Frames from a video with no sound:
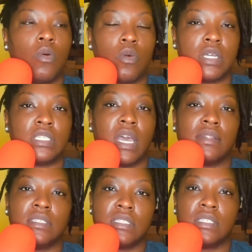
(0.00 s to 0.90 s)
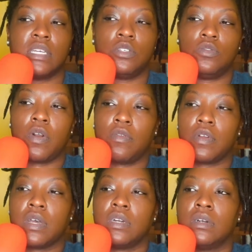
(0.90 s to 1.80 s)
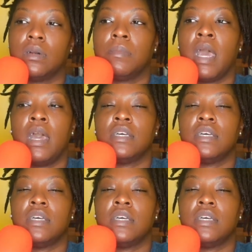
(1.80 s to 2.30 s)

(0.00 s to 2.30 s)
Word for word: on challenges that you've overcome